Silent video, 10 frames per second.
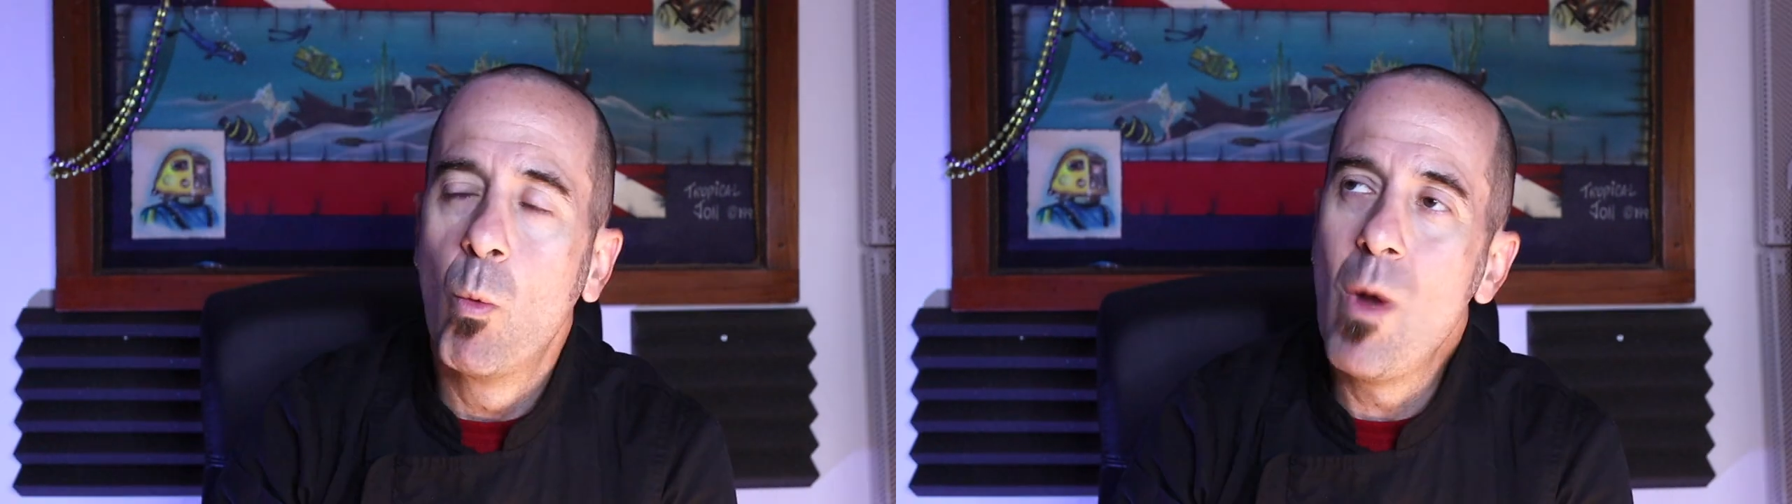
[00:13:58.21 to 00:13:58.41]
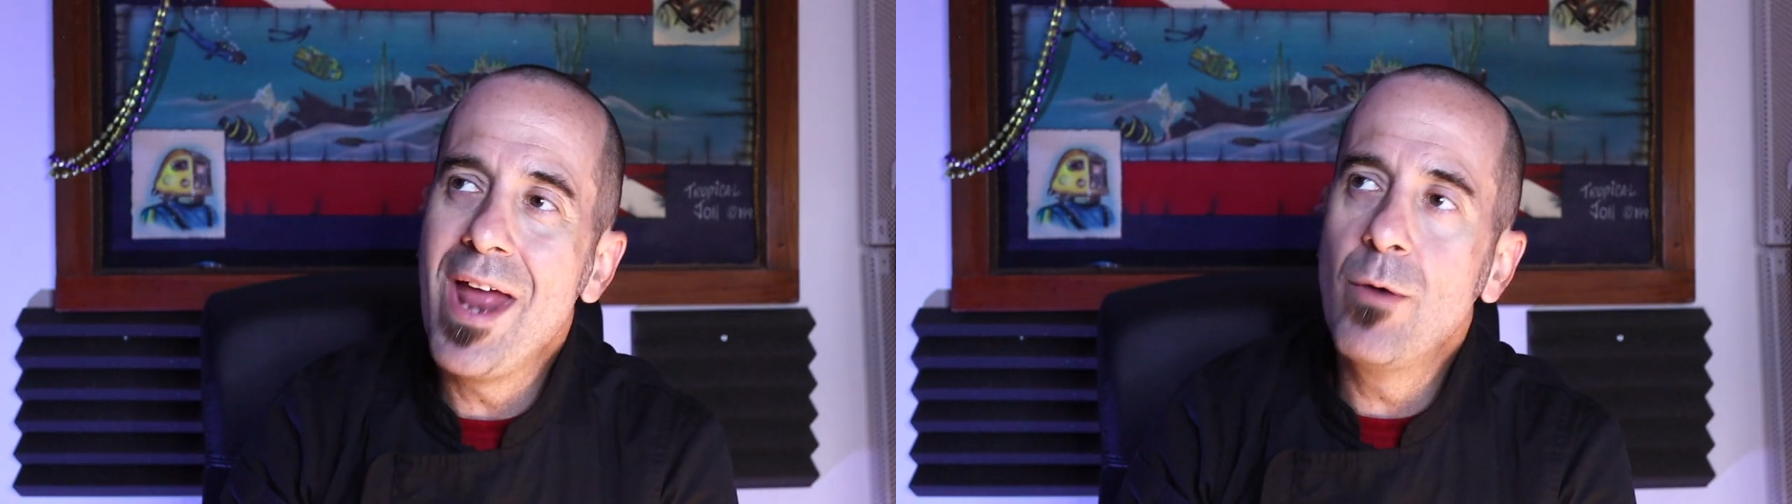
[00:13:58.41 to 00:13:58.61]

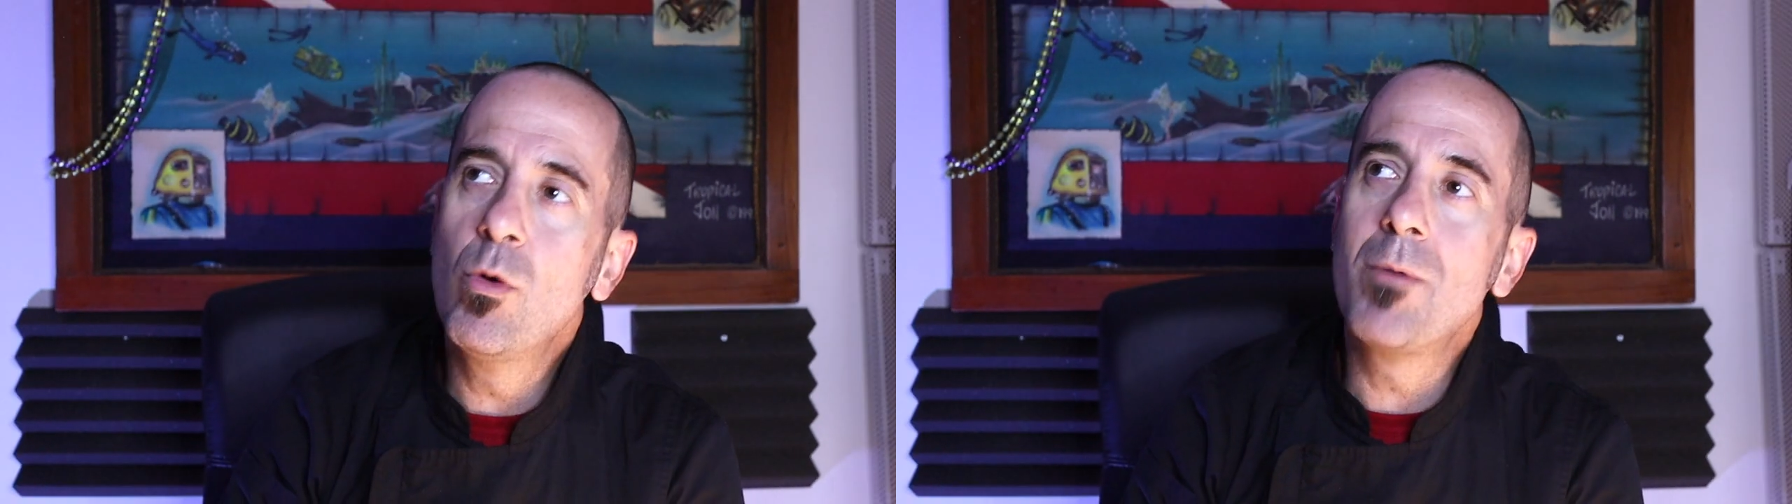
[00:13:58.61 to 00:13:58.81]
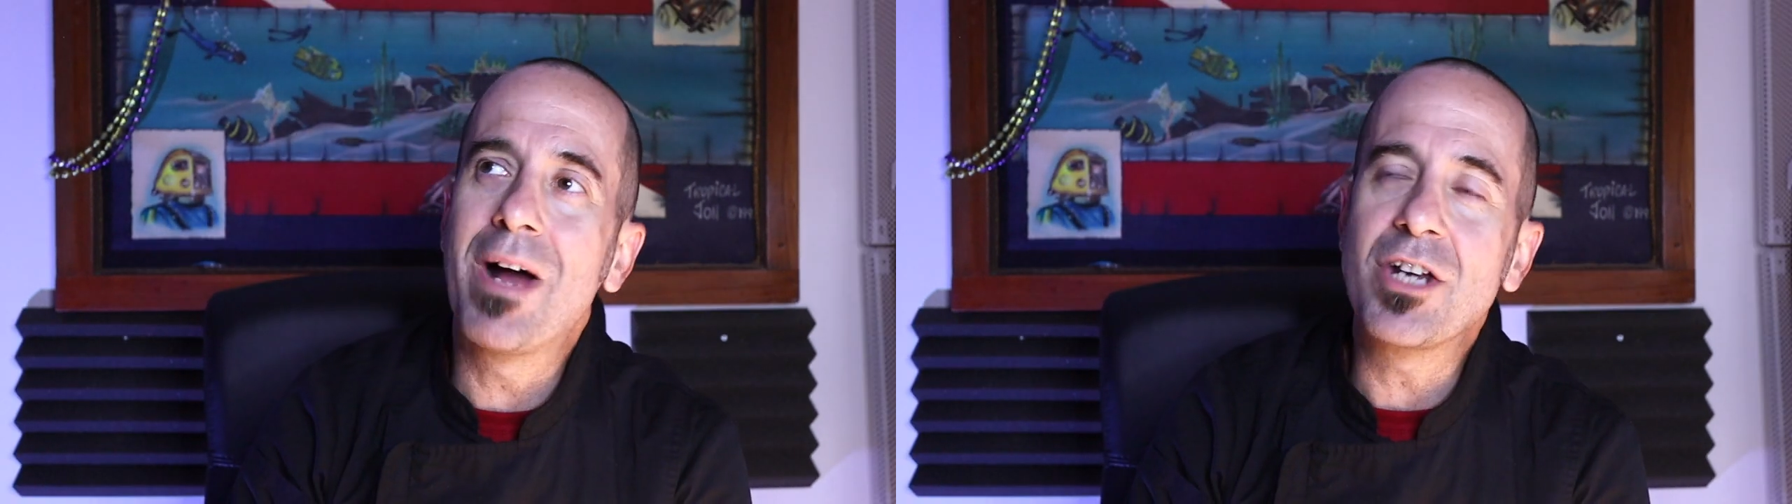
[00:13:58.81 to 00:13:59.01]
When
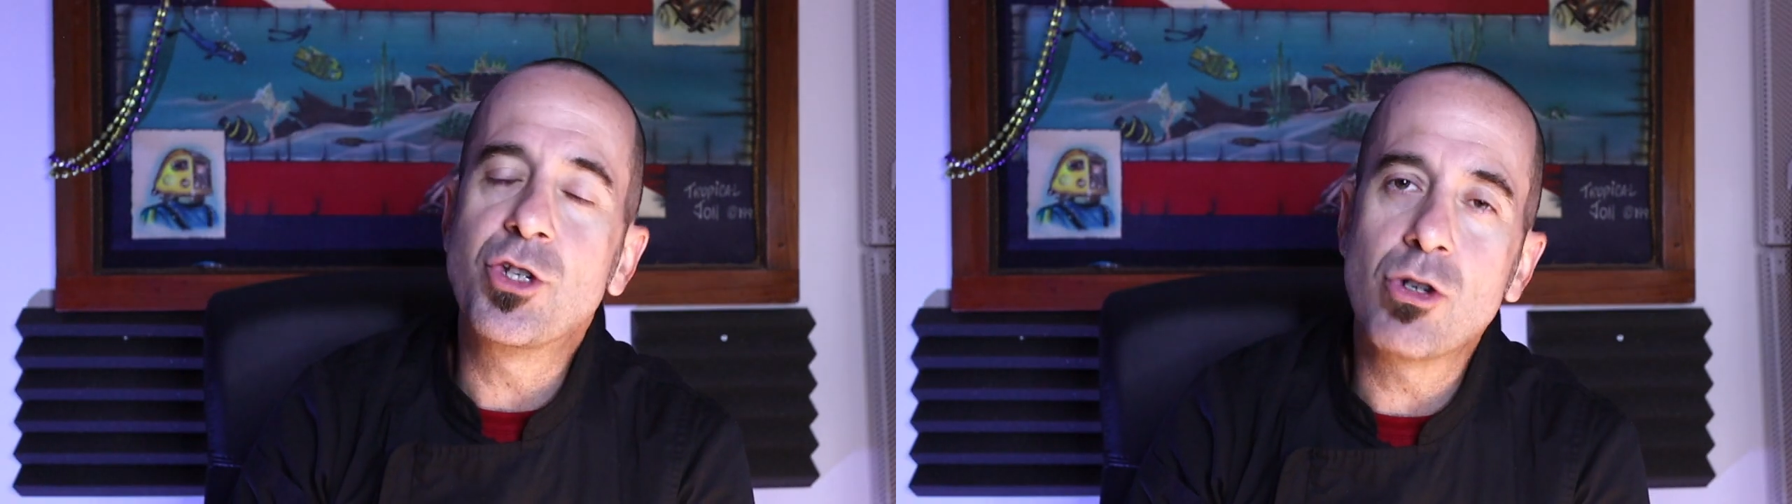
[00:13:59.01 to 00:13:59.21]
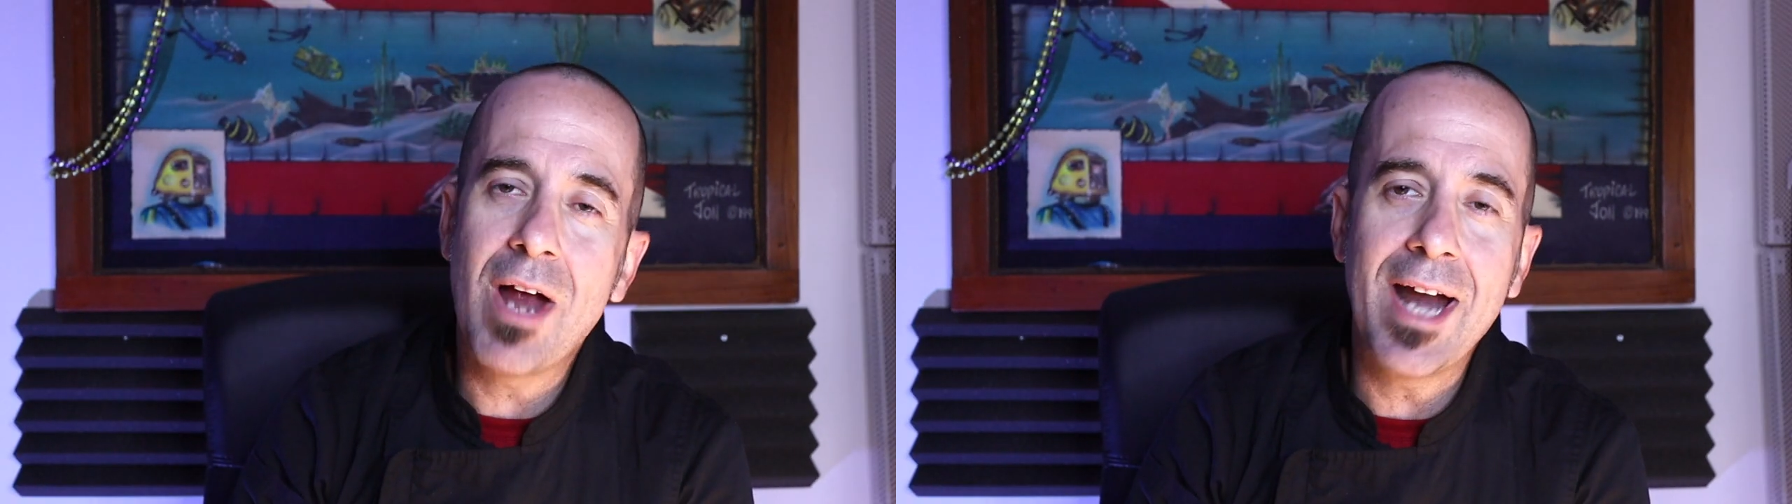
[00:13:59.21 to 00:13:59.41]
would my
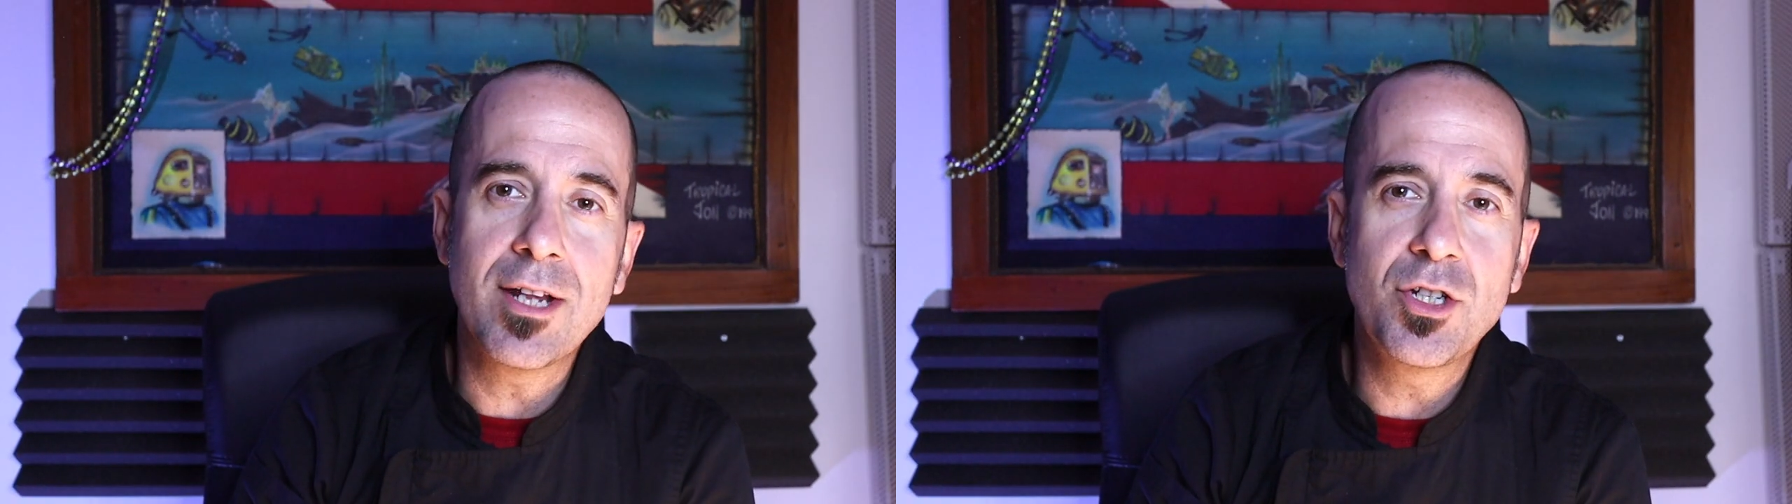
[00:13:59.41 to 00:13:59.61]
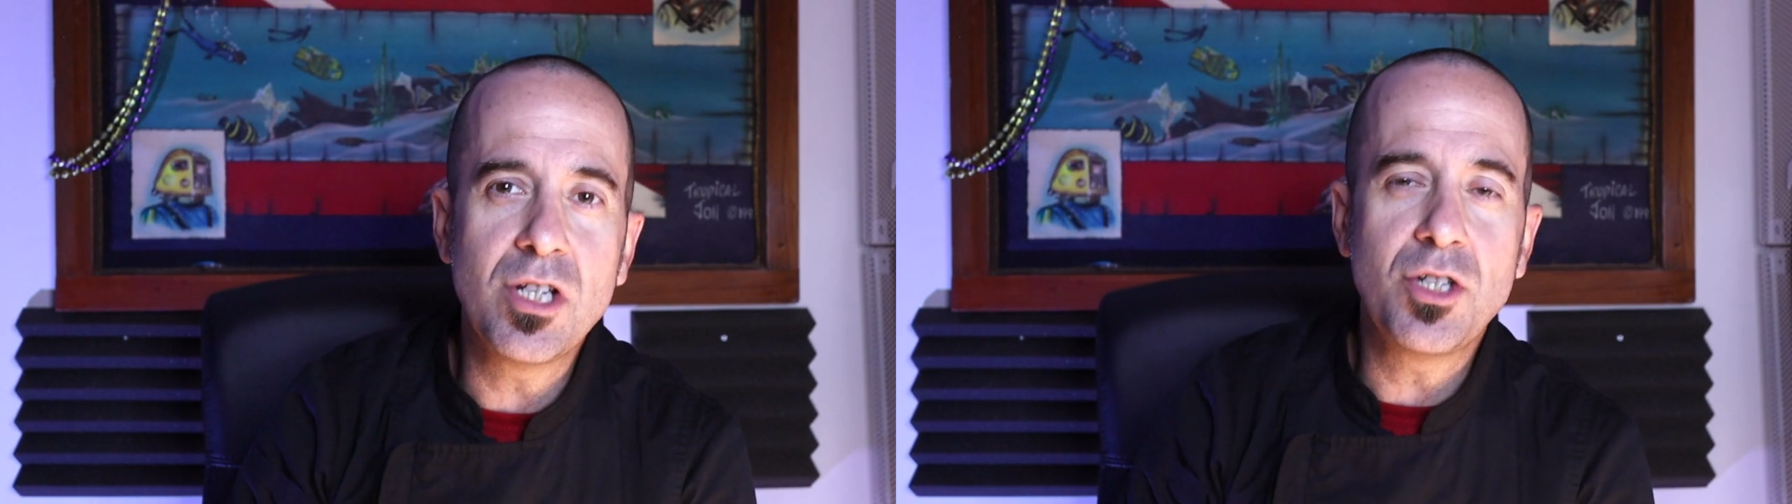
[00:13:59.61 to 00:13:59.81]

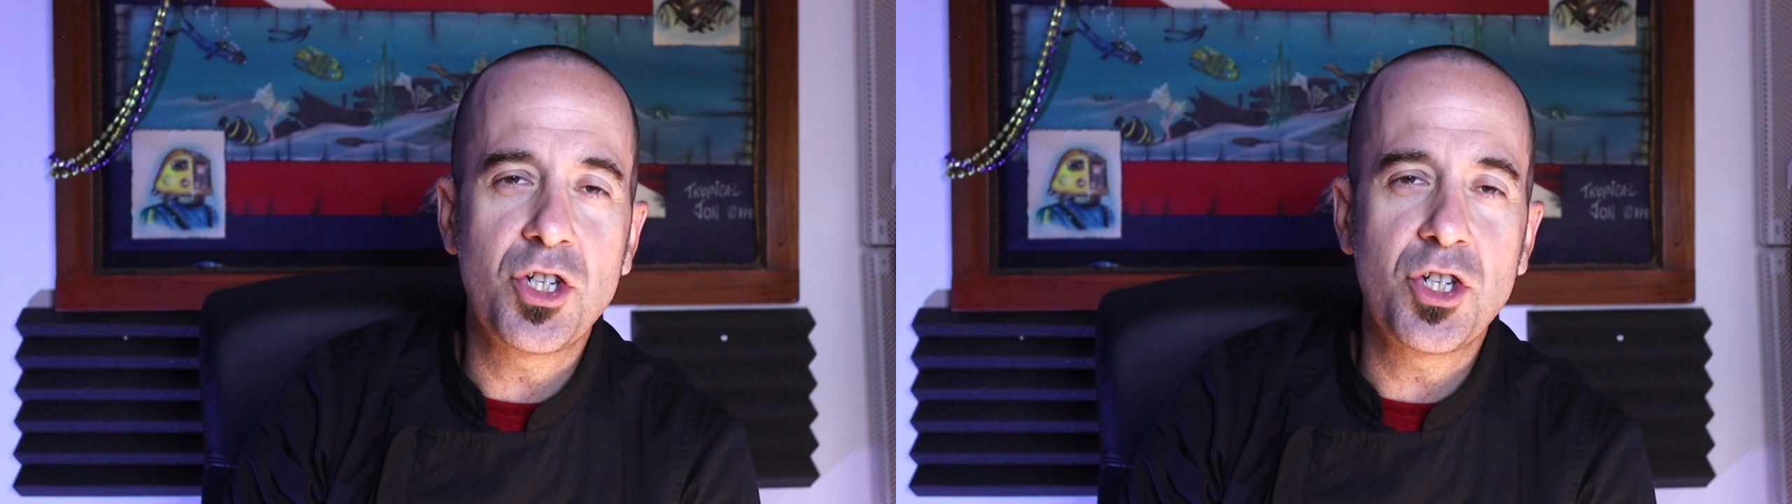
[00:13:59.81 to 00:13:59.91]
strategy